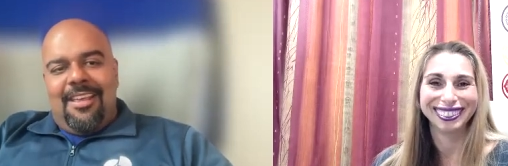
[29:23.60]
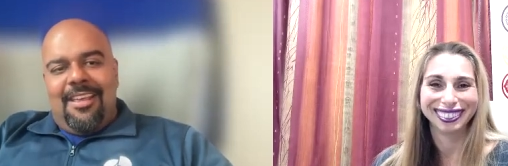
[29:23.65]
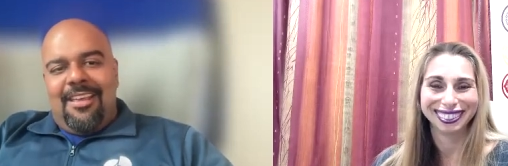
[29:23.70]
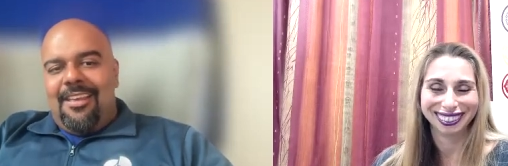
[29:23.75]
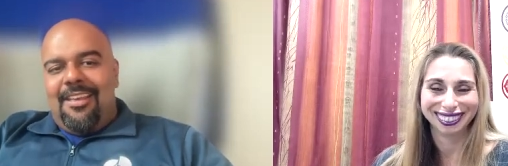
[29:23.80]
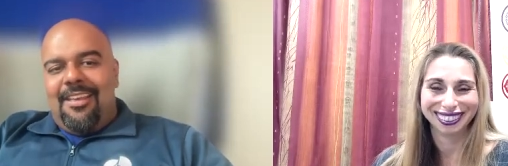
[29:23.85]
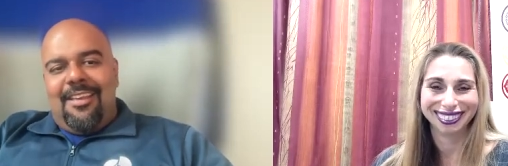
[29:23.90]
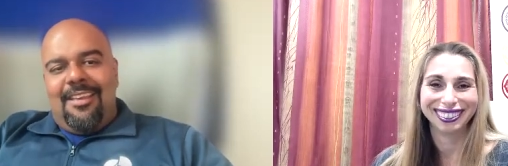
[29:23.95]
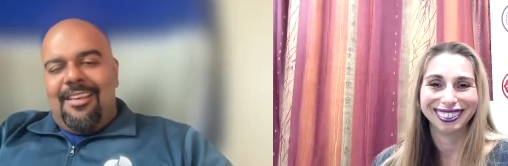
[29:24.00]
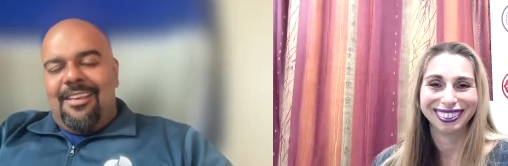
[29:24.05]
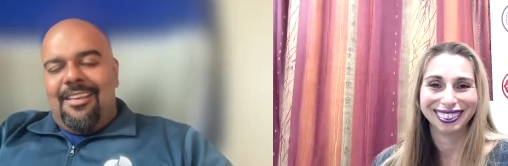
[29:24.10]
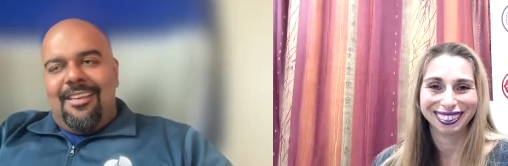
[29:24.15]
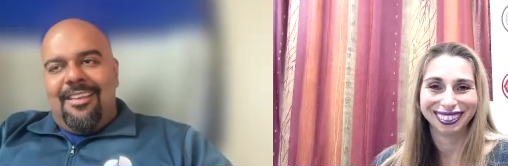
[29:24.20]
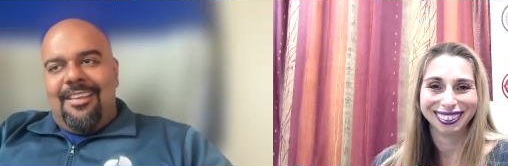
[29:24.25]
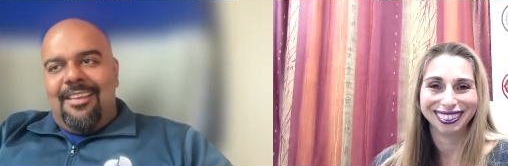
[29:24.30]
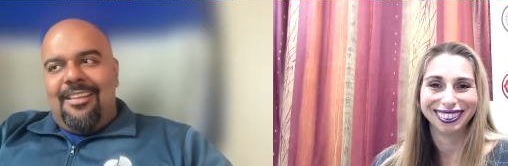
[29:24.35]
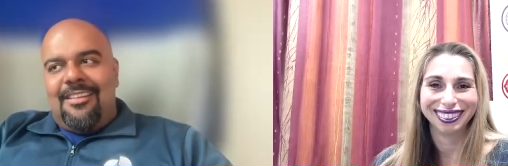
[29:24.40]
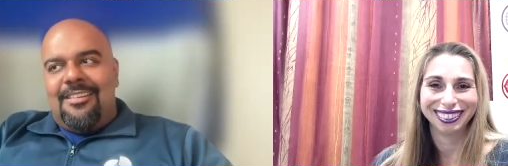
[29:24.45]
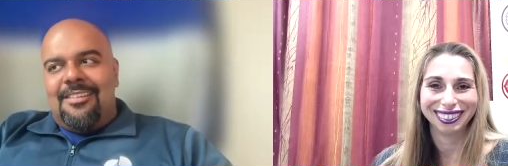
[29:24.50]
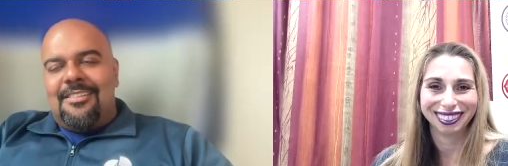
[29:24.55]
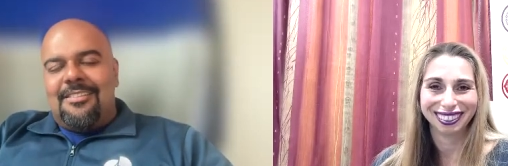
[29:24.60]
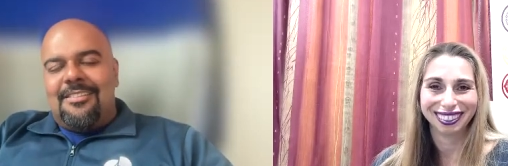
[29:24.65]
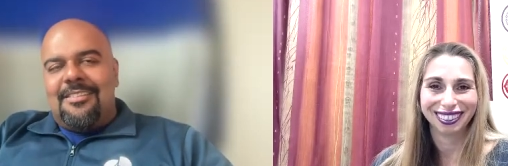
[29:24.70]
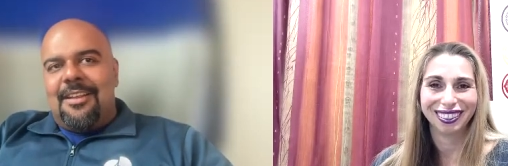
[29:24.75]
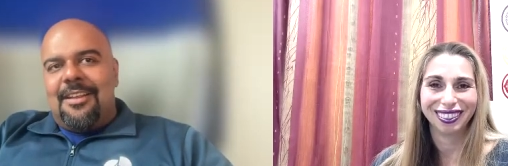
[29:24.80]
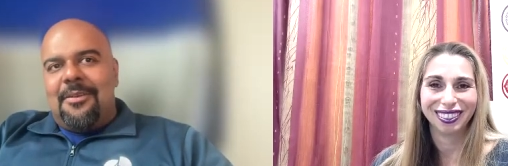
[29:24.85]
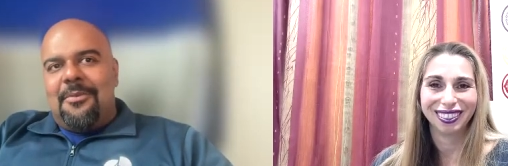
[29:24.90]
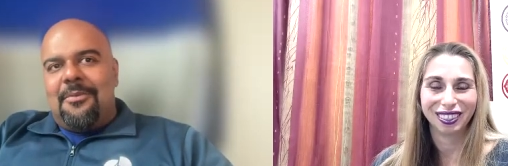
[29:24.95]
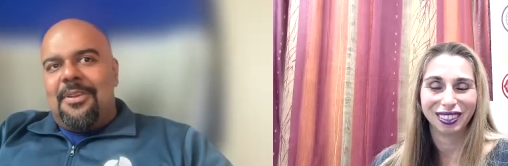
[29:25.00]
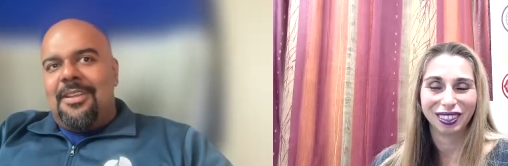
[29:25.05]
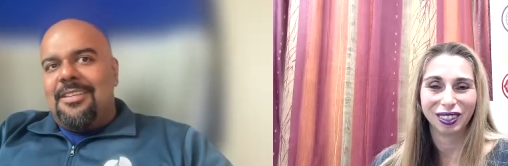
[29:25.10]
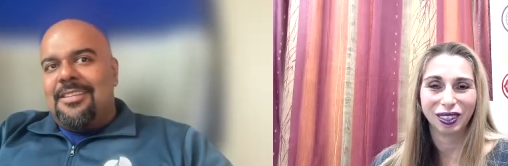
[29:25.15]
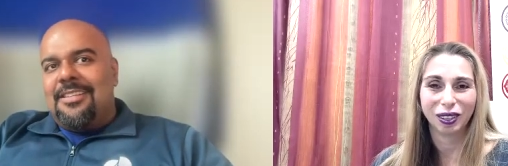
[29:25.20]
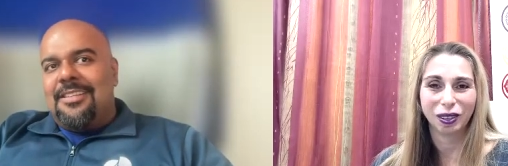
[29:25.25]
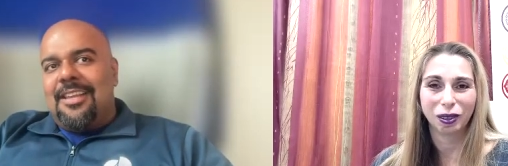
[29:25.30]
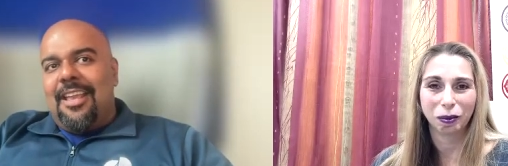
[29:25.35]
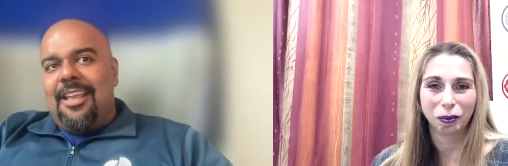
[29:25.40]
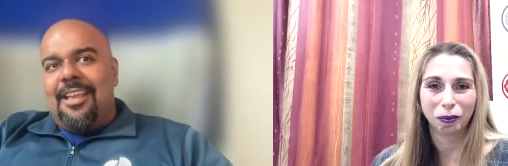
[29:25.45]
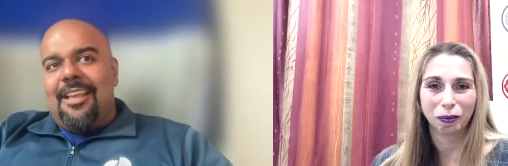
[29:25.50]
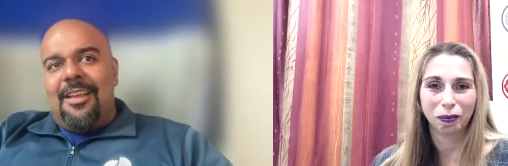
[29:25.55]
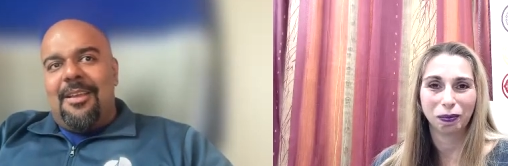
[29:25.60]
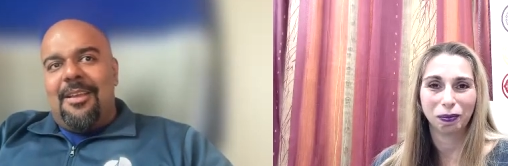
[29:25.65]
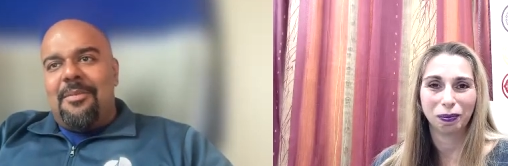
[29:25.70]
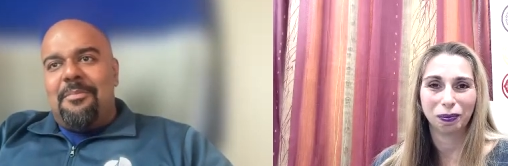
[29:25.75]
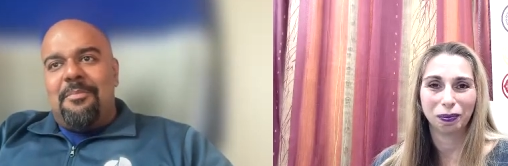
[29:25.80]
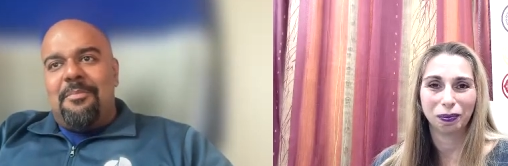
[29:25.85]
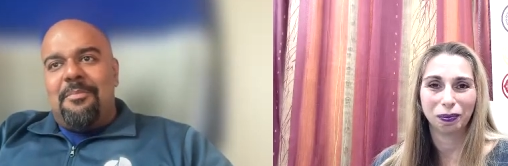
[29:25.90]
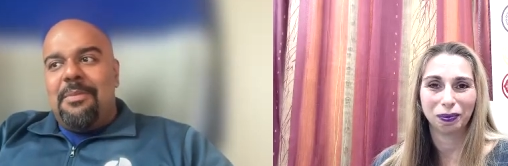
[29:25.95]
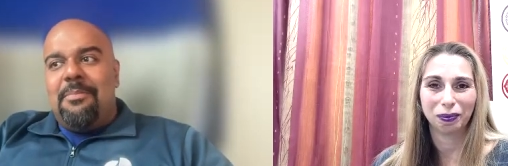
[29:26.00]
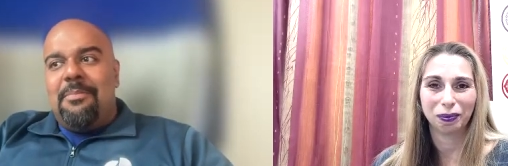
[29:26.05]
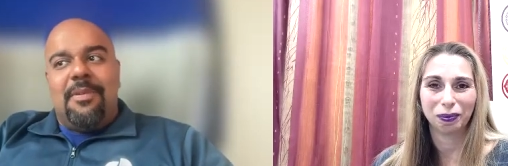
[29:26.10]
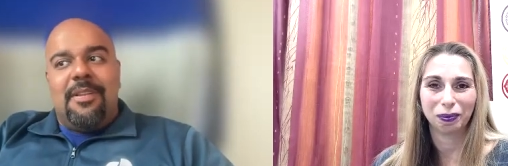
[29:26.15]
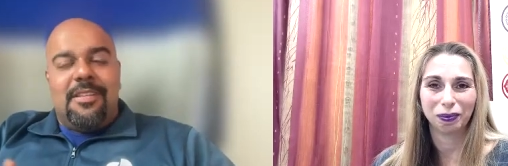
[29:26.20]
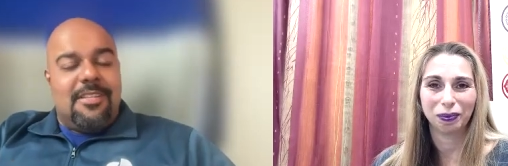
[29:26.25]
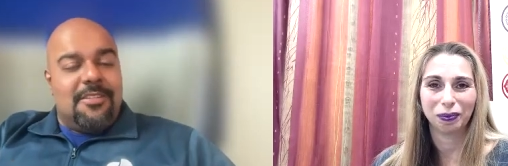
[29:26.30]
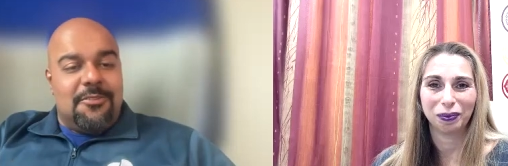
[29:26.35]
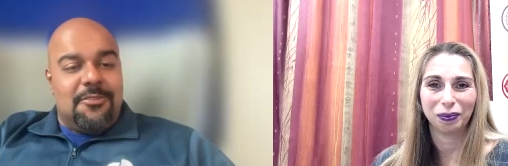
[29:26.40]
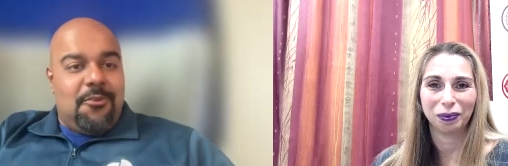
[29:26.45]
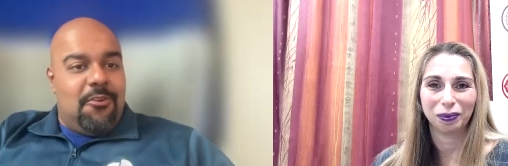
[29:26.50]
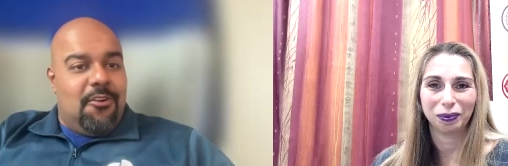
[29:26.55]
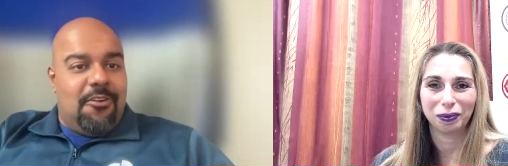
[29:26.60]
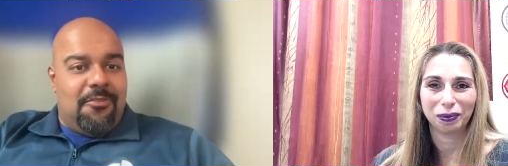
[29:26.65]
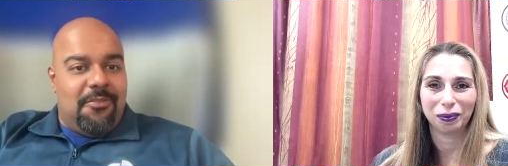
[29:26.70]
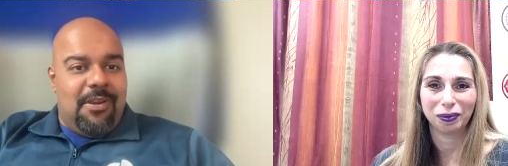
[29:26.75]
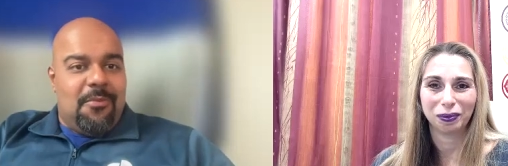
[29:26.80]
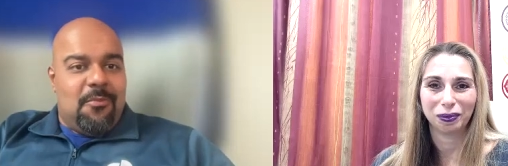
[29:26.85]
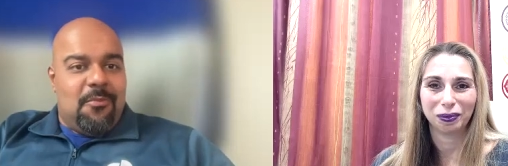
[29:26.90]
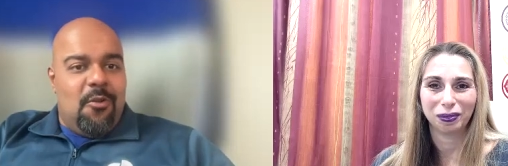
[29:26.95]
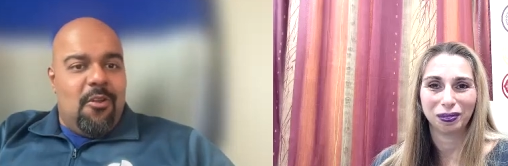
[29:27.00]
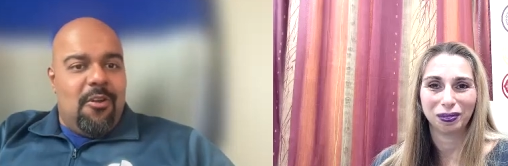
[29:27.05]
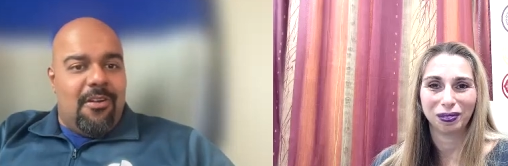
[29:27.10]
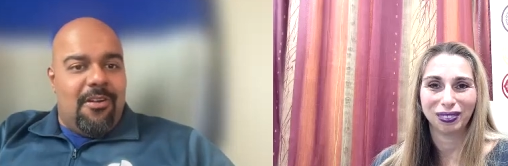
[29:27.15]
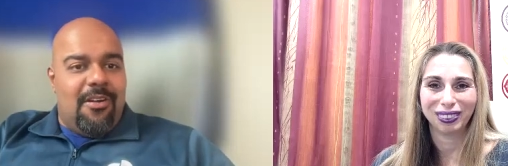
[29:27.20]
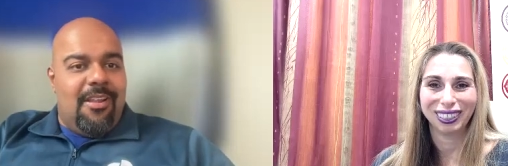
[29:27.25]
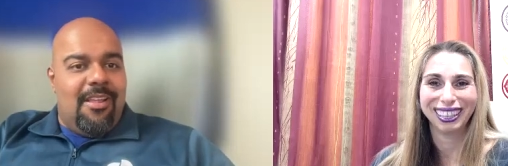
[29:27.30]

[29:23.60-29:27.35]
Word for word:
Speaker 1: uh, it's just outrageous. Like uh, people just do not drink water,